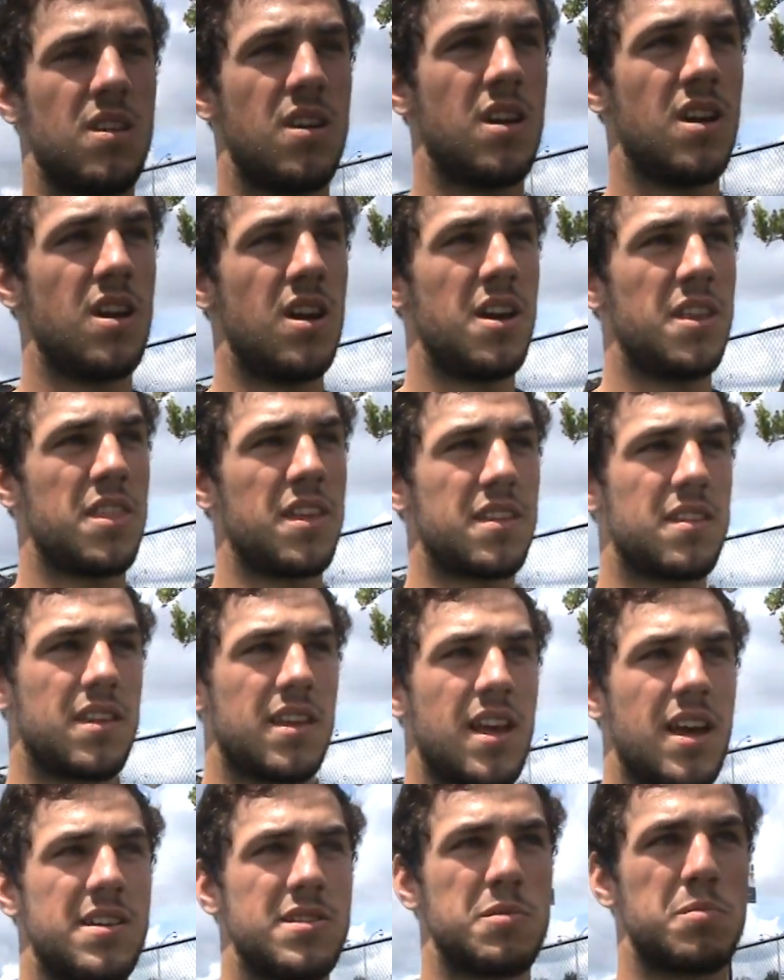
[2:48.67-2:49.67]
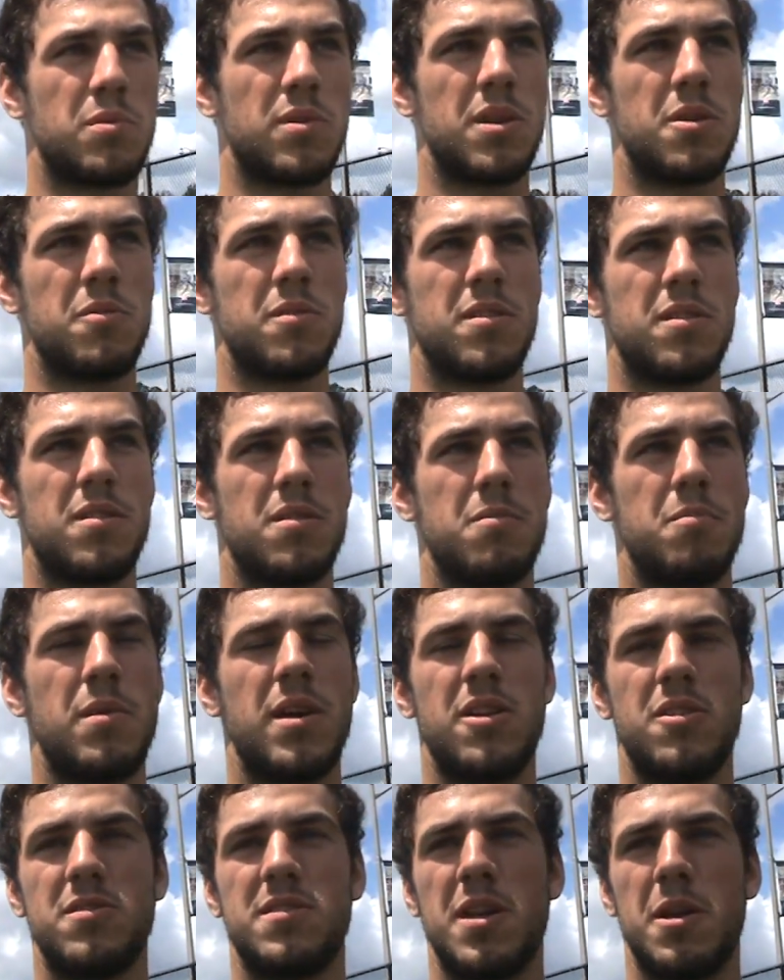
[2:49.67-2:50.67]
I think the guys are playing with a
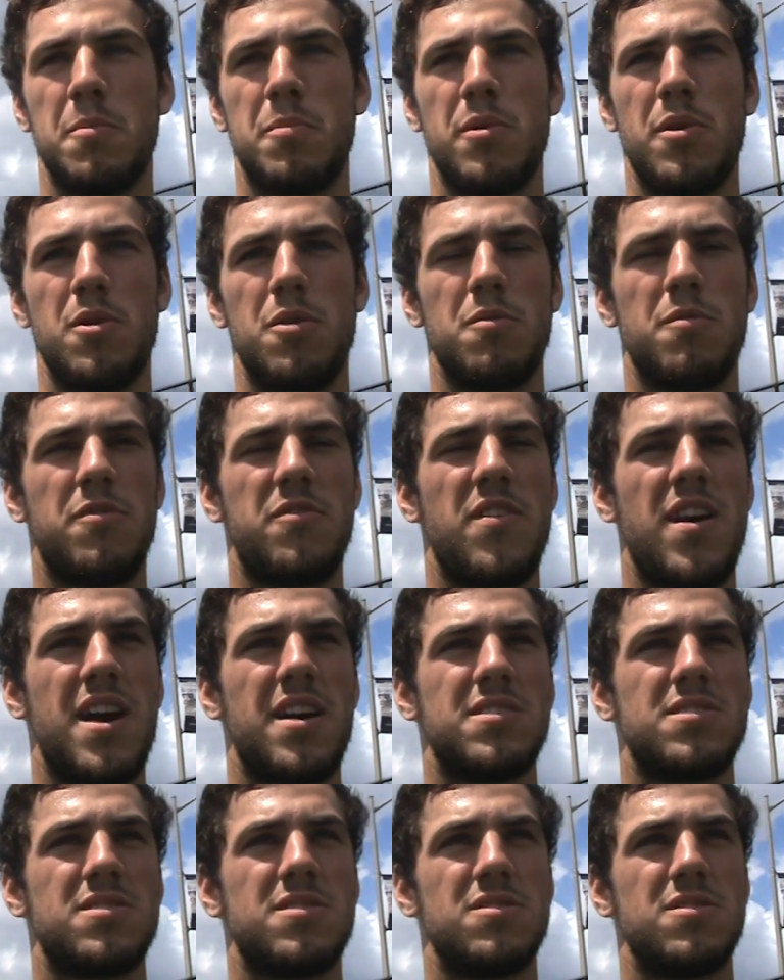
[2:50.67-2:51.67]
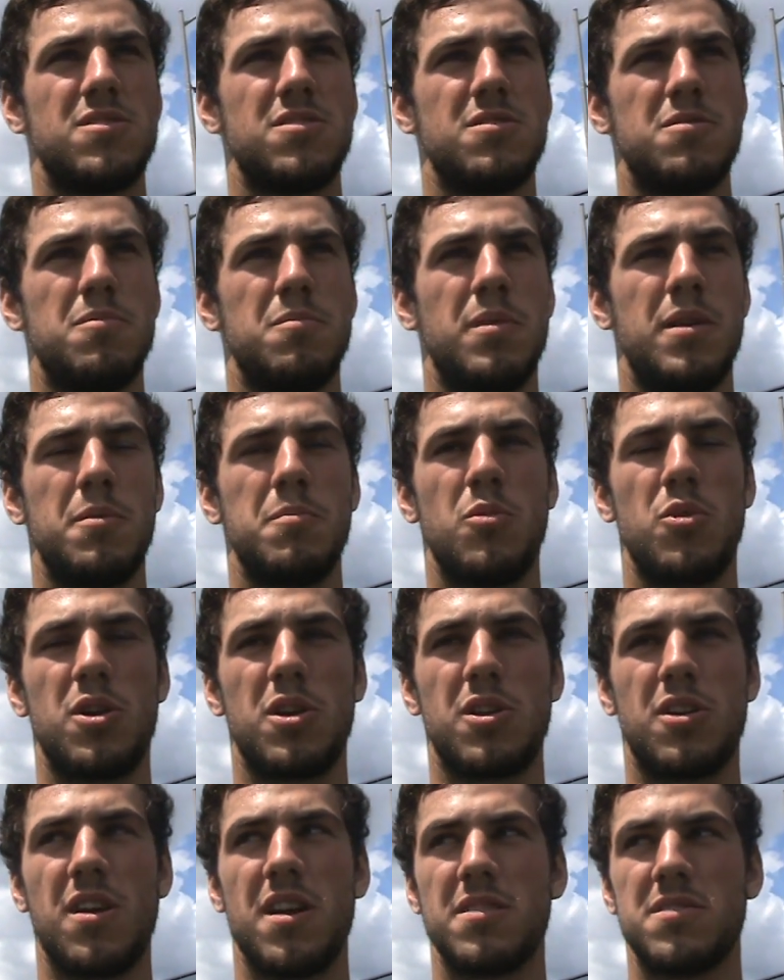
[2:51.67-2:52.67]
better tempo, faster, being more
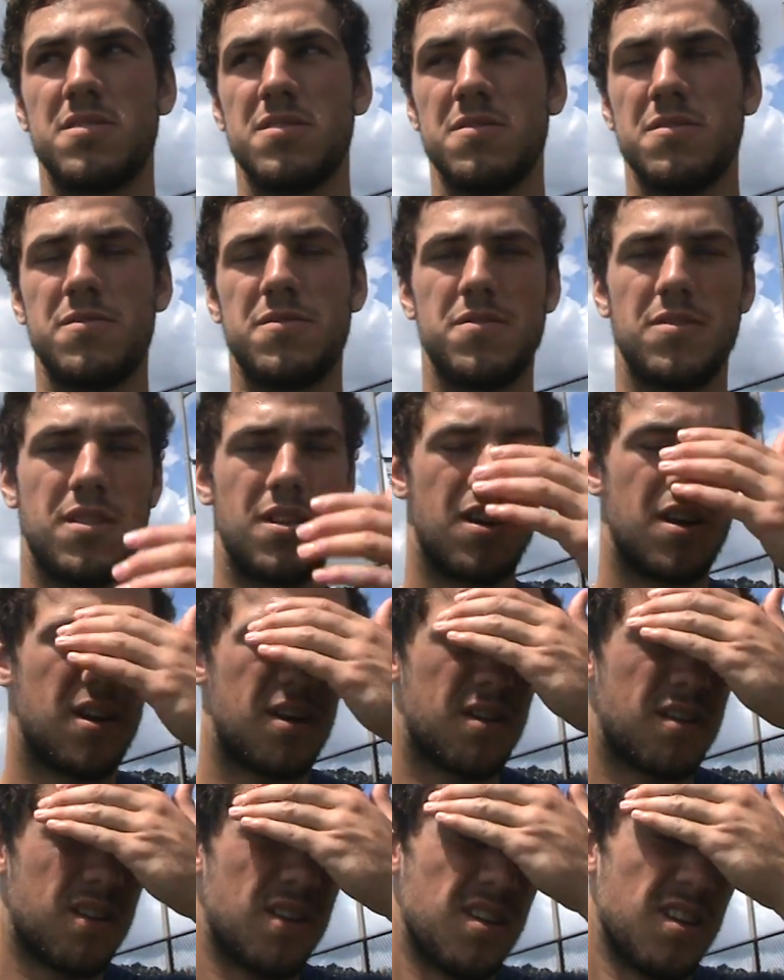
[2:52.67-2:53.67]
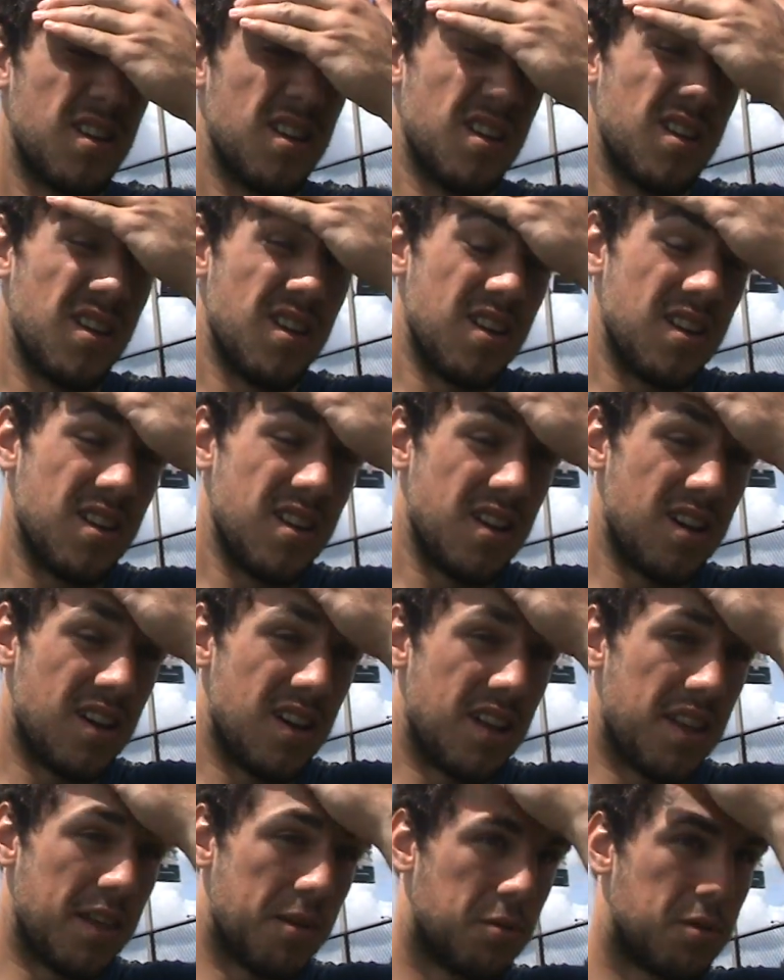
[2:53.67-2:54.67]
aggressive. I
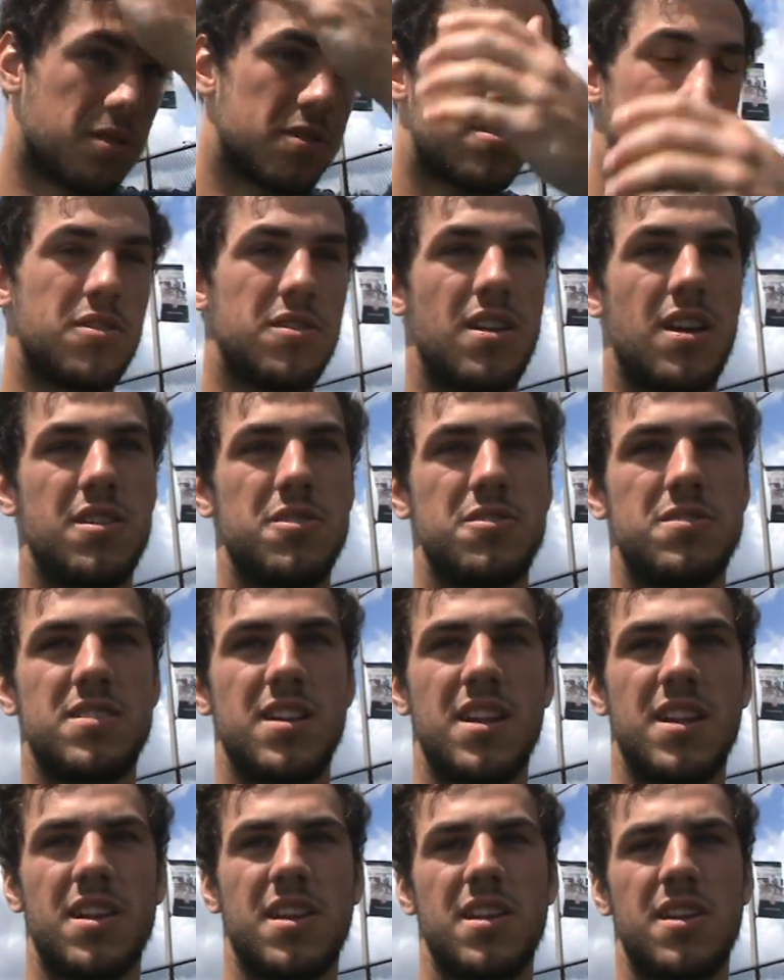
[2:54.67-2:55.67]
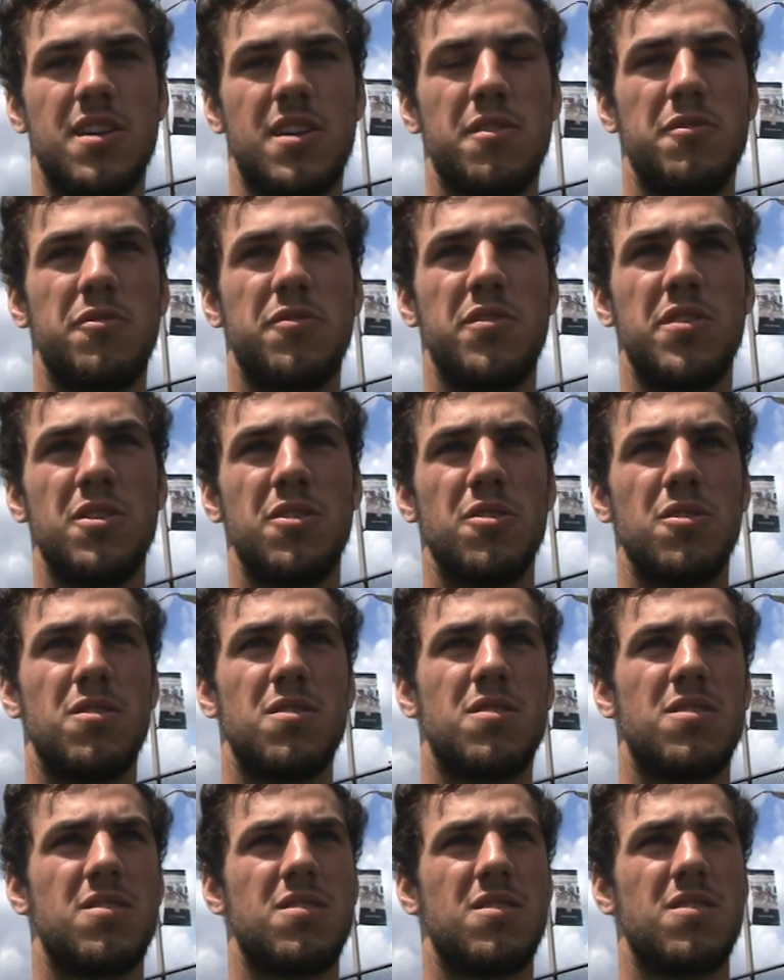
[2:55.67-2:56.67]
think we're starting to understand and get a good feel
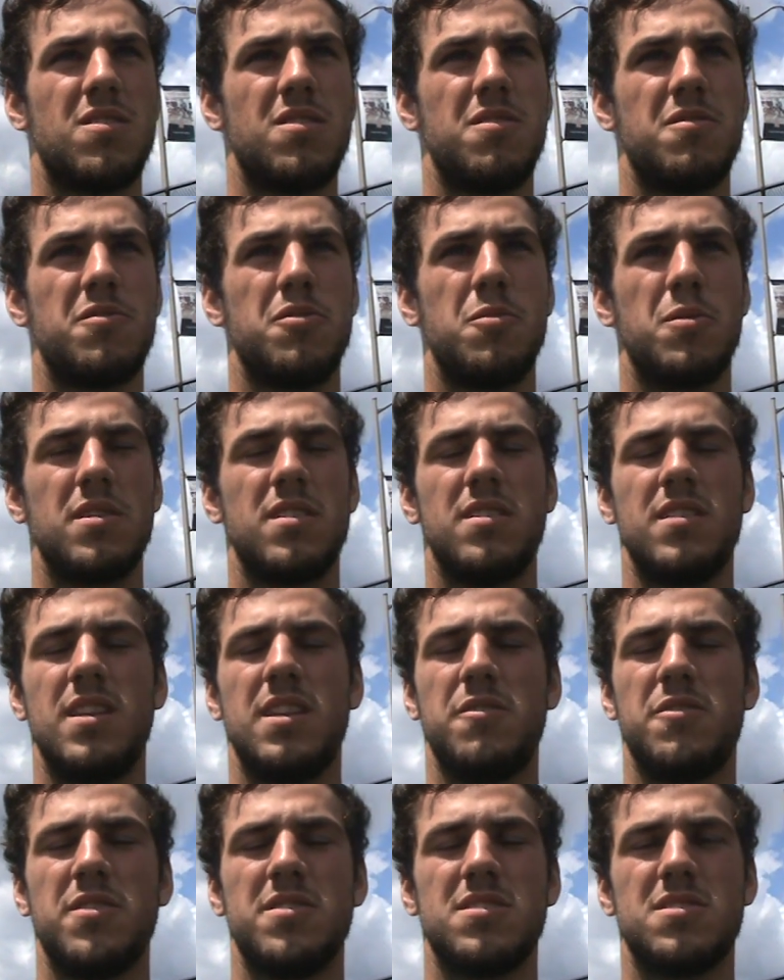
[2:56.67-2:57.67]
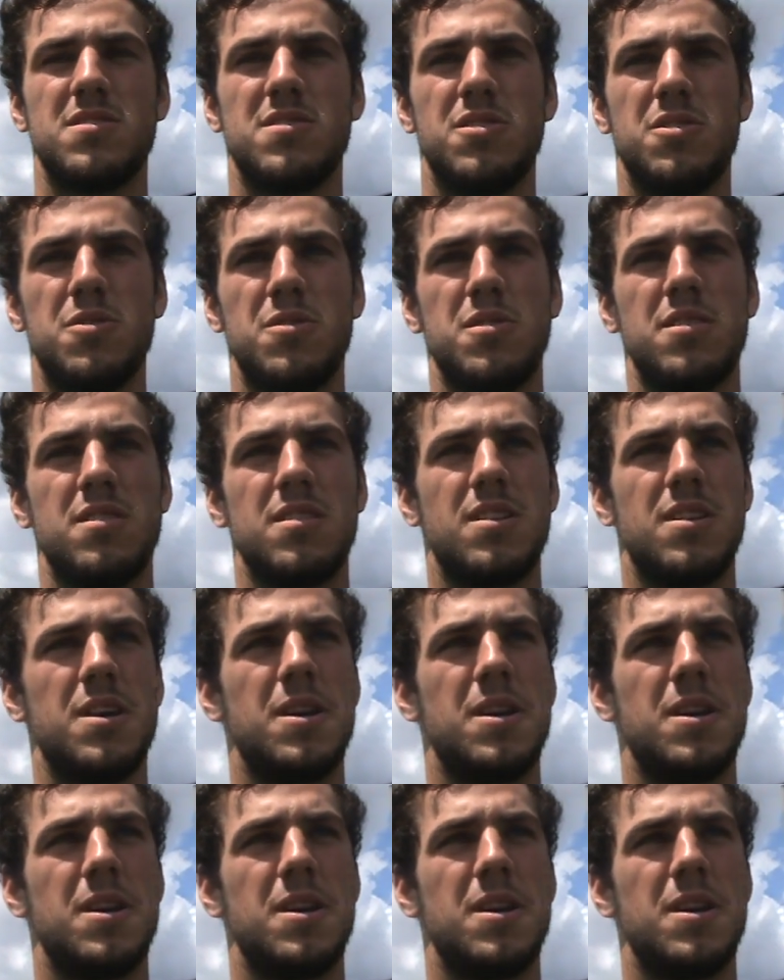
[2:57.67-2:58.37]
for what the defense is doing.